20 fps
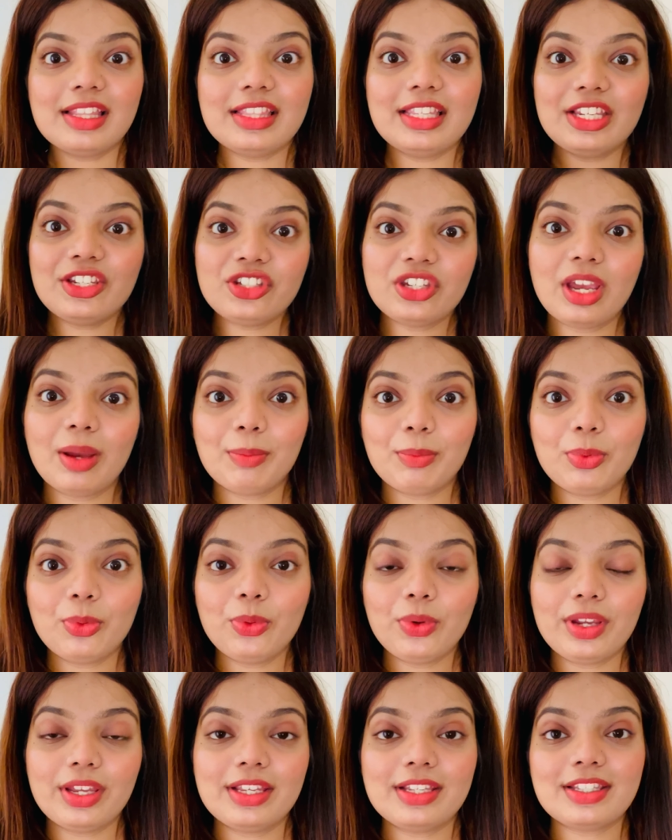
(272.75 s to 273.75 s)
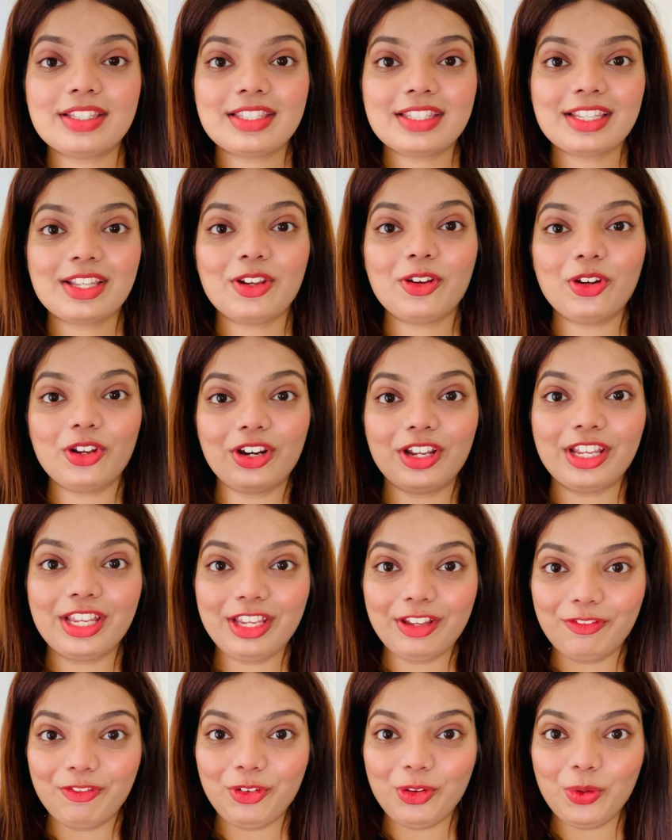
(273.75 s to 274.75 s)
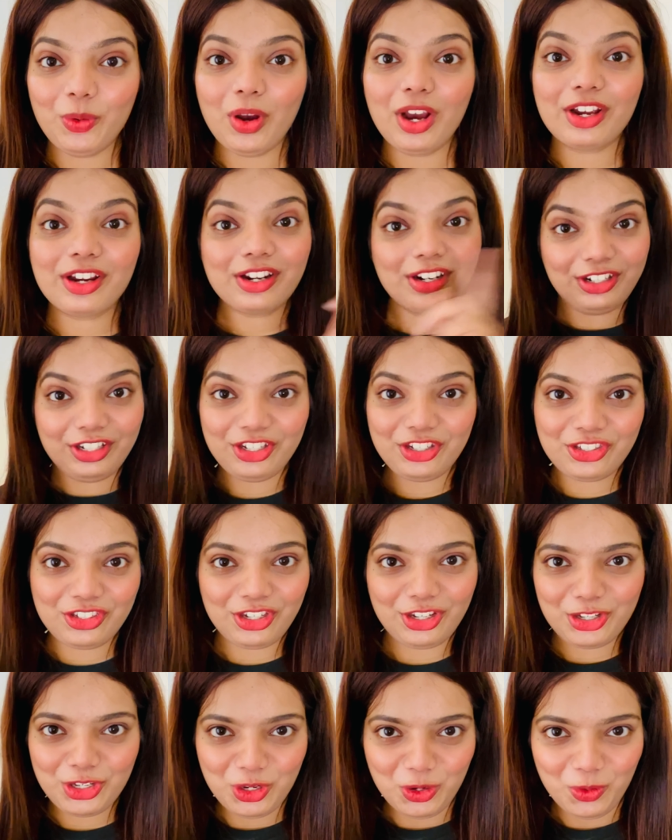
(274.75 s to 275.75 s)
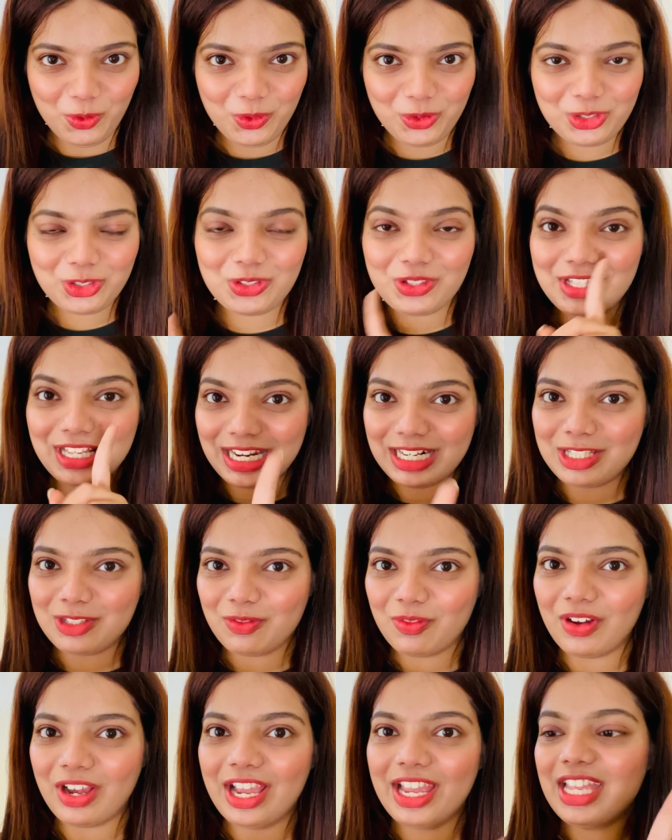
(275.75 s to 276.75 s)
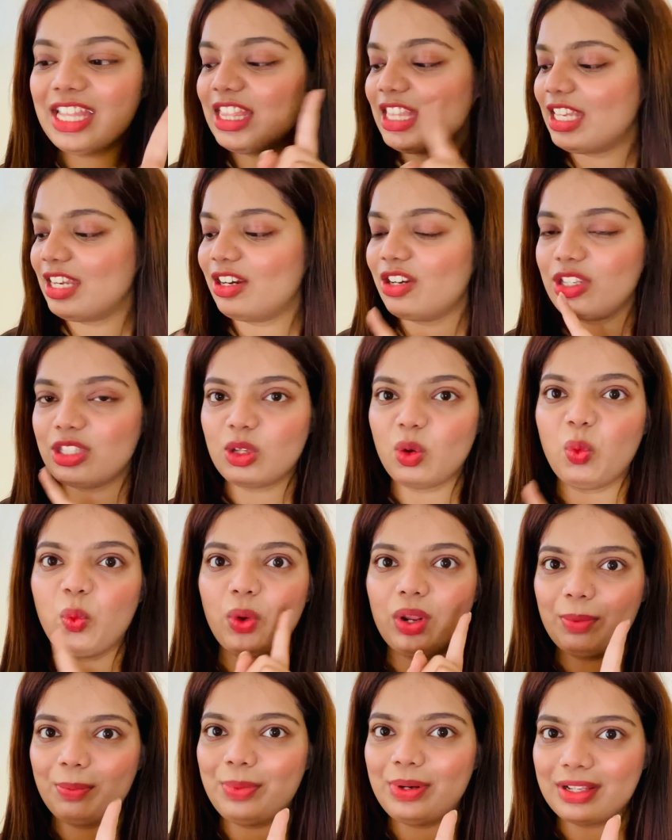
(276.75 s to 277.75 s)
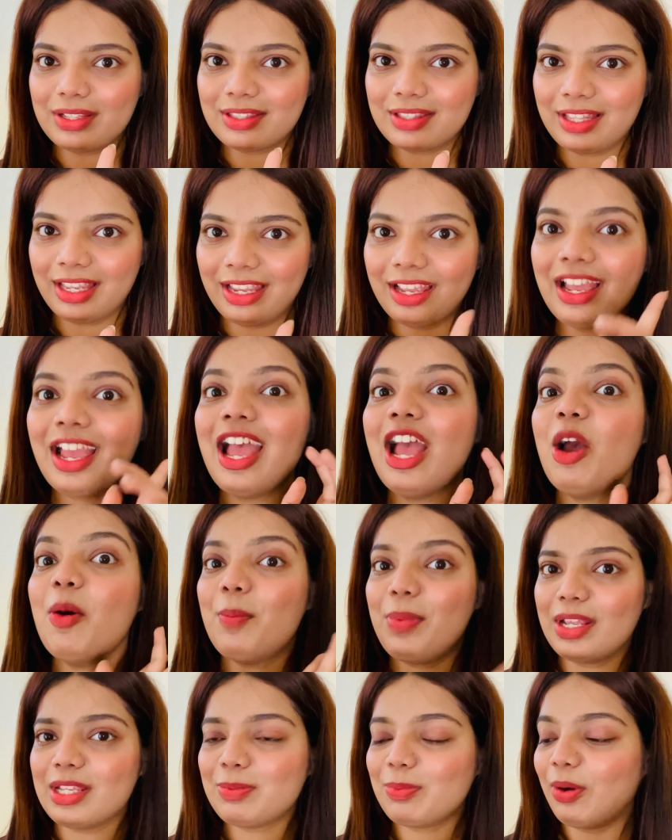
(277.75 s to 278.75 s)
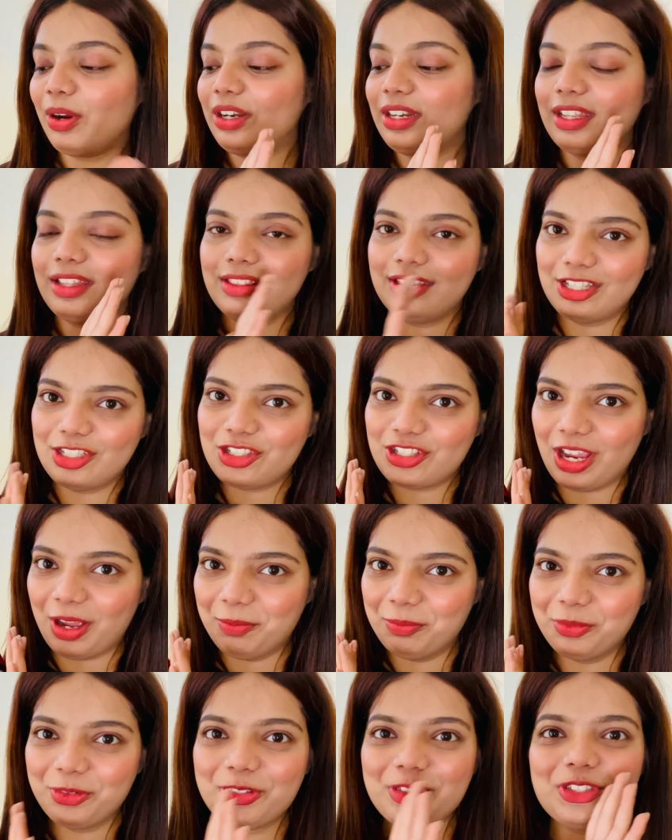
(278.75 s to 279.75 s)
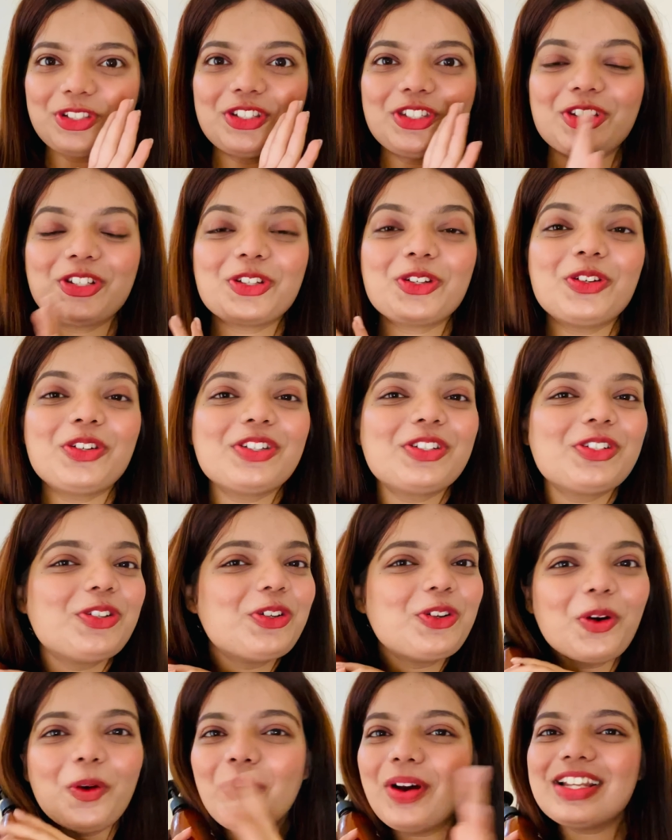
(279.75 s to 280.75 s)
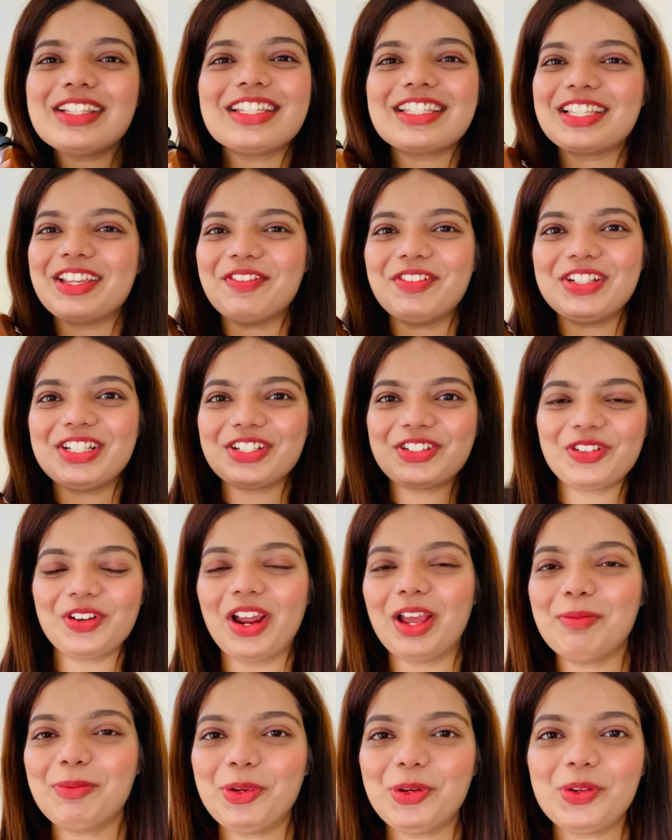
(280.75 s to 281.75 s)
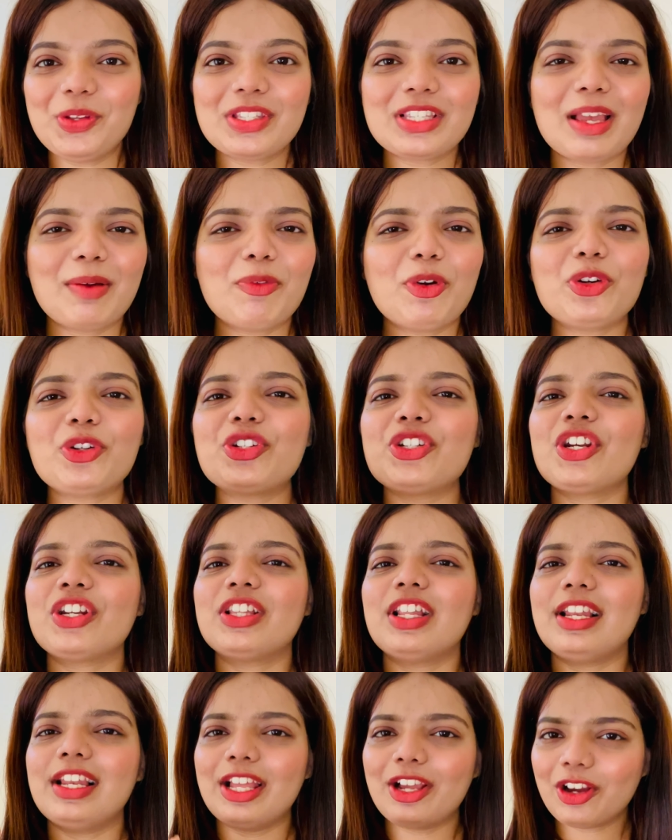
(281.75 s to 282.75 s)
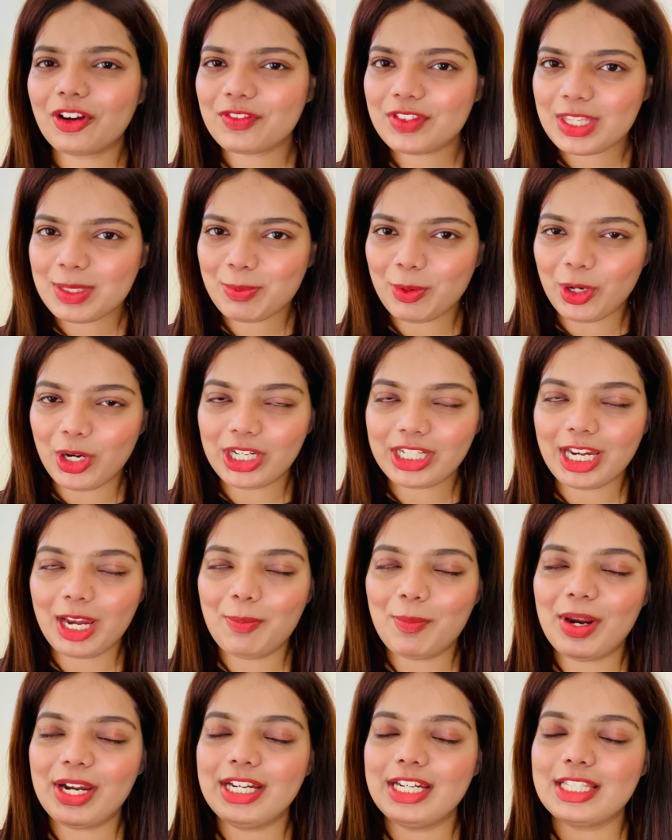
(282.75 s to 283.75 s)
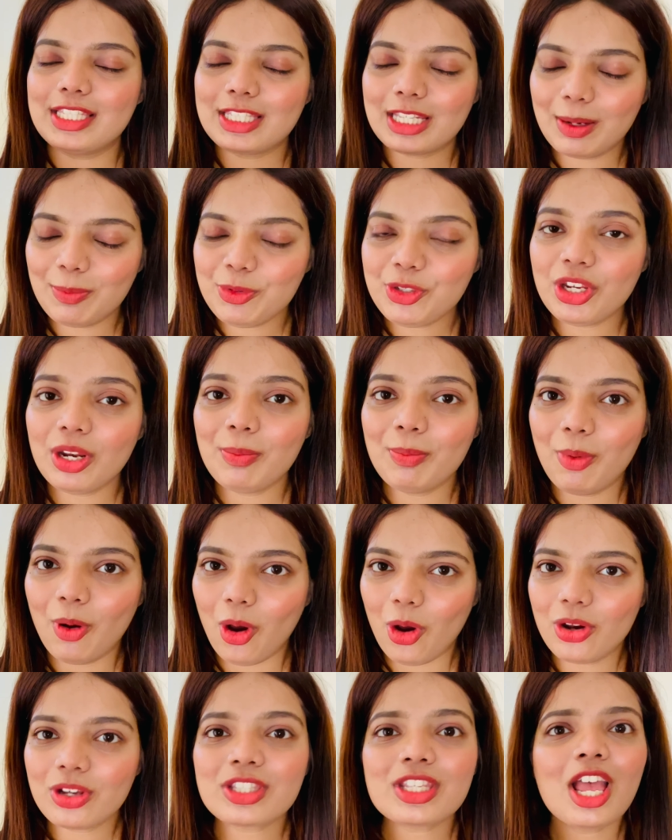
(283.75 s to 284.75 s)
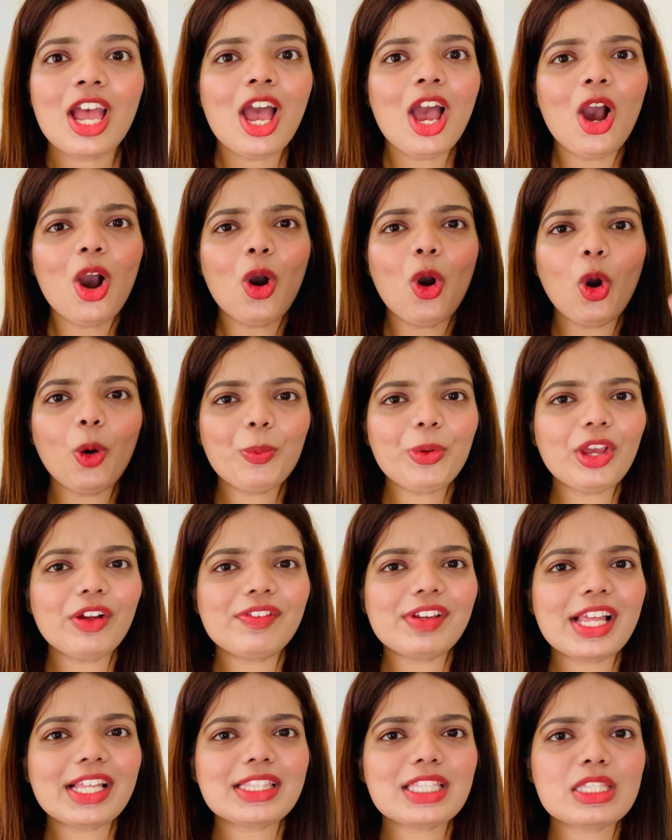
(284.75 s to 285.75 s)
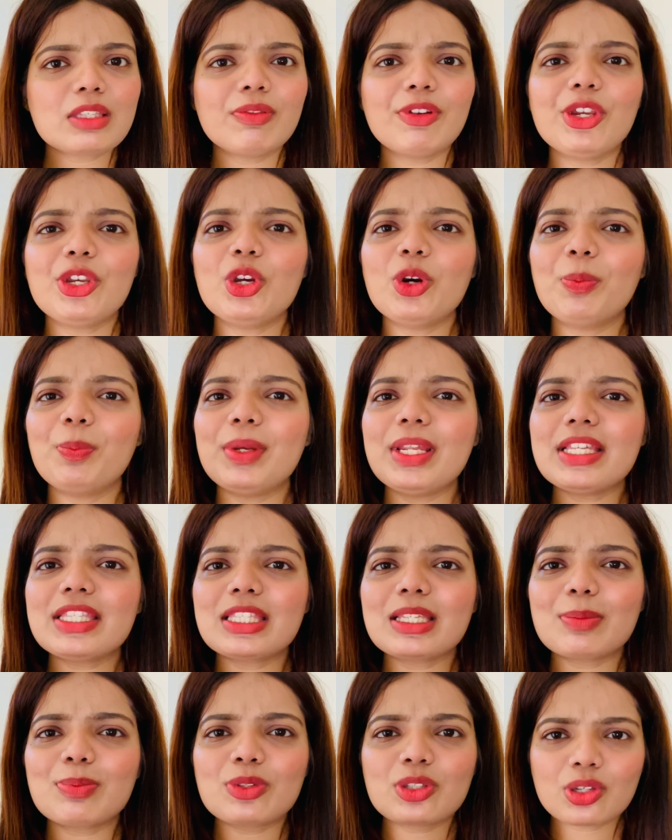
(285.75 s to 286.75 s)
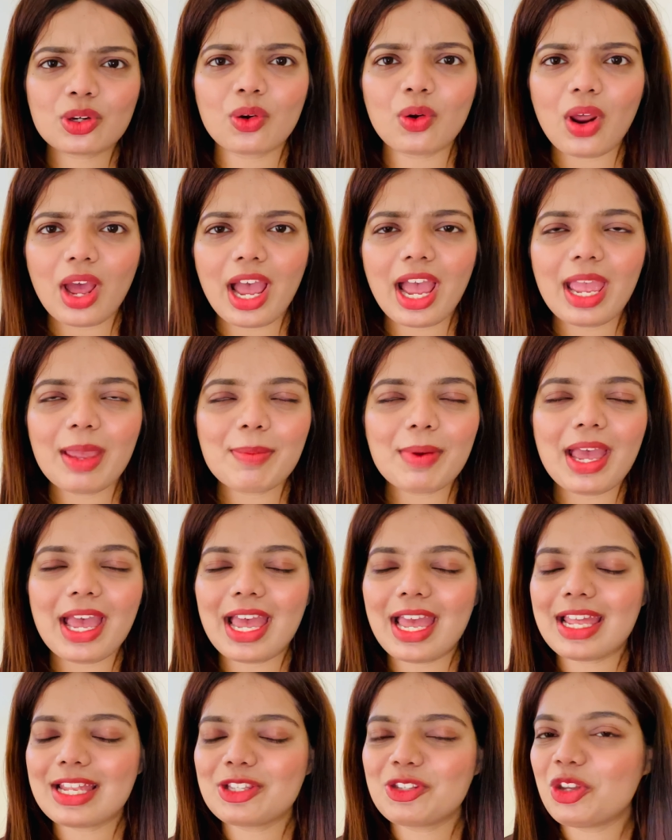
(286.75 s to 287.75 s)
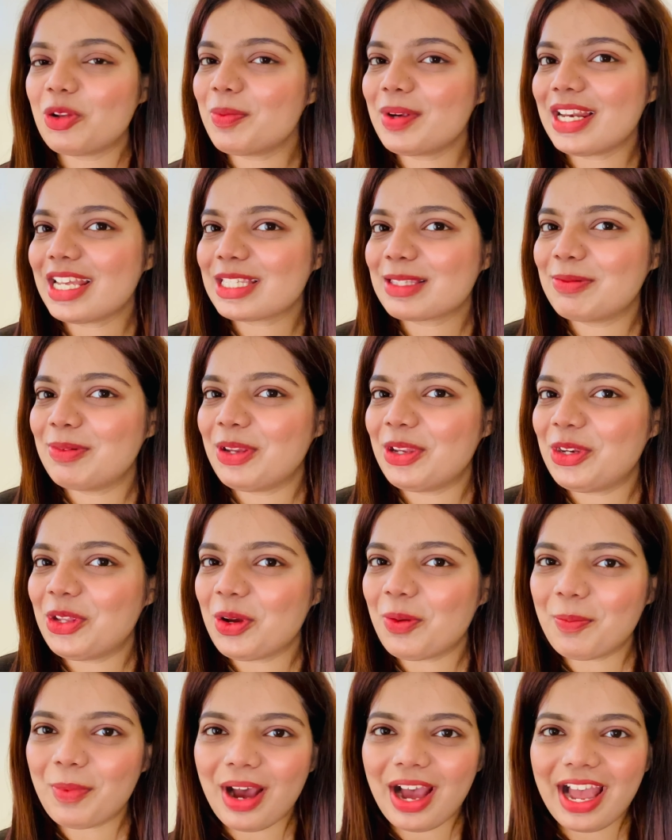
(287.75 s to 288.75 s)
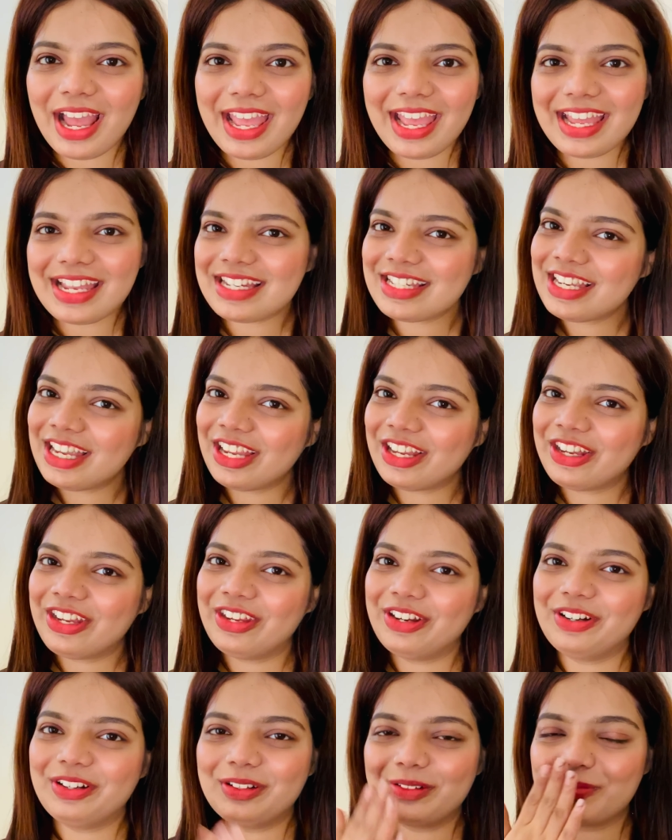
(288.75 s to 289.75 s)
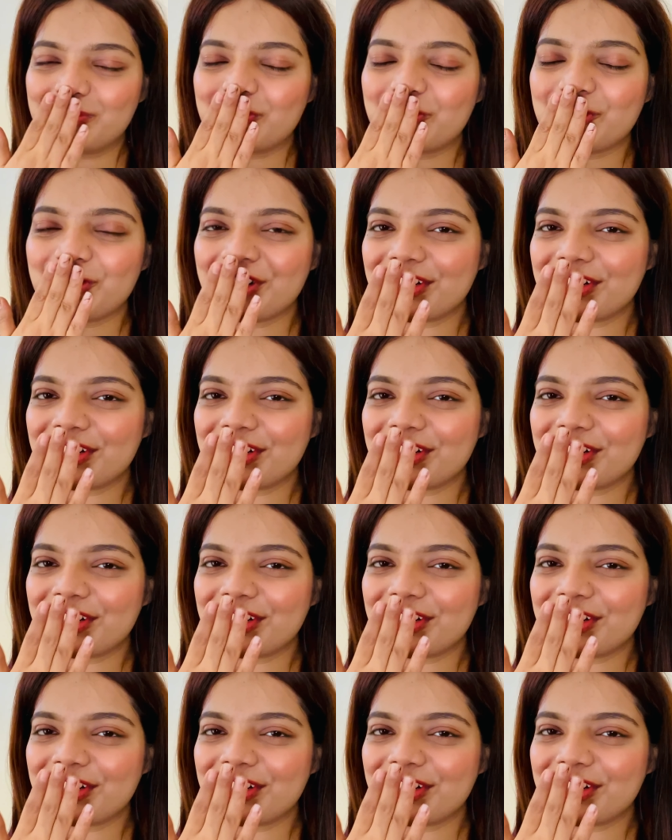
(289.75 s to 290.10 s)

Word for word: this shampoo is gonna give you a conditioning too so that's why there is a one plus thing plus point in this shampoo so just go and just give it a try videos i'm going to share the link of this product in my description box hope you have liked this video please subscribe and till my next video bye and take care